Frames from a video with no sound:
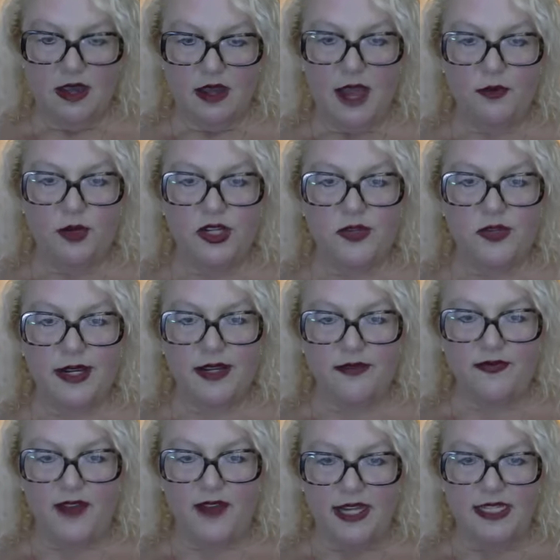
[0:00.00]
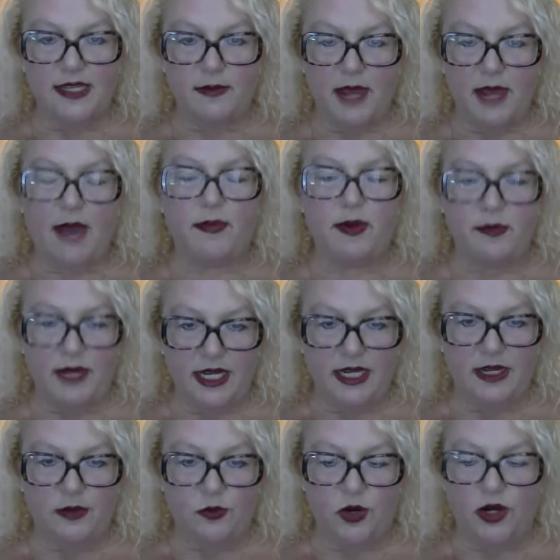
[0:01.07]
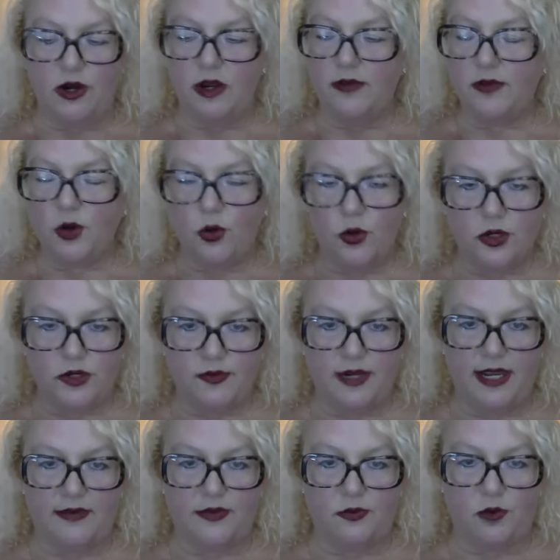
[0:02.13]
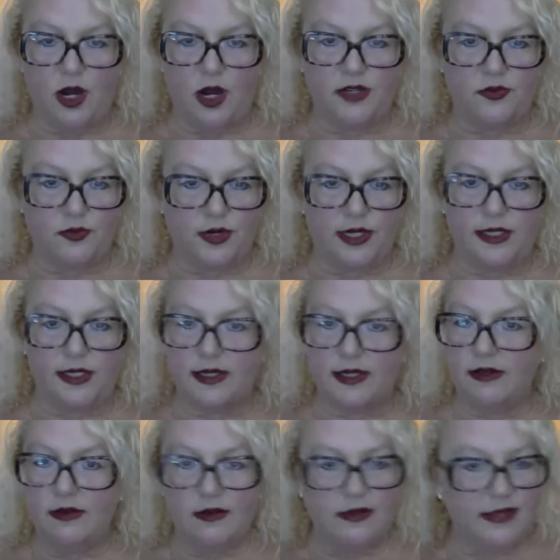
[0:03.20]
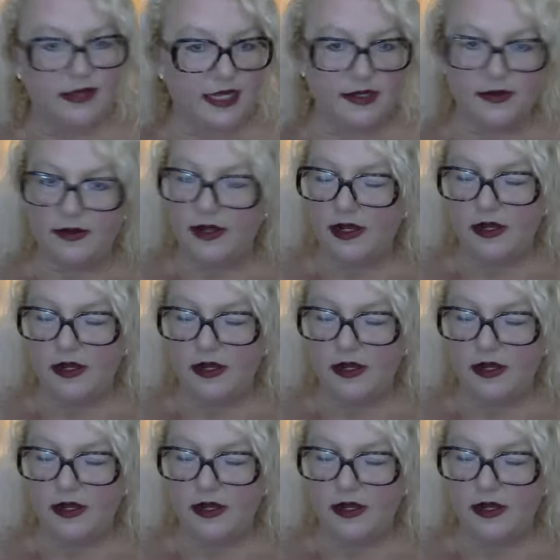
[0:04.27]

I wish we could find some happy medium where, of course, we have to watch risk. That's